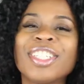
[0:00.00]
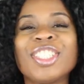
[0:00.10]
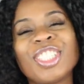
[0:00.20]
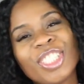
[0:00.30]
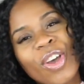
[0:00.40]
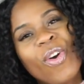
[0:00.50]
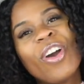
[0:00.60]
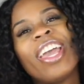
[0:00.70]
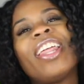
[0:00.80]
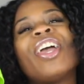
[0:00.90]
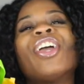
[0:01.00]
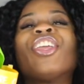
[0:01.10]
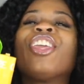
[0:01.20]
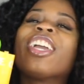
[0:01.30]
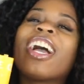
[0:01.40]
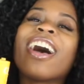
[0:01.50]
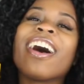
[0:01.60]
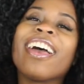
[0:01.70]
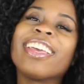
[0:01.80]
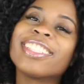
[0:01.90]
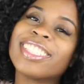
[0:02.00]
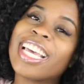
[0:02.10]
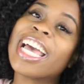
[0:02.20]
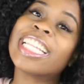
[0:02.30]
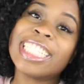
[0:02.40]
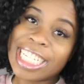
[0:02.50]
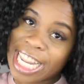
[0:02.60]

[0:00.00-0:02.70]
Showing you guys the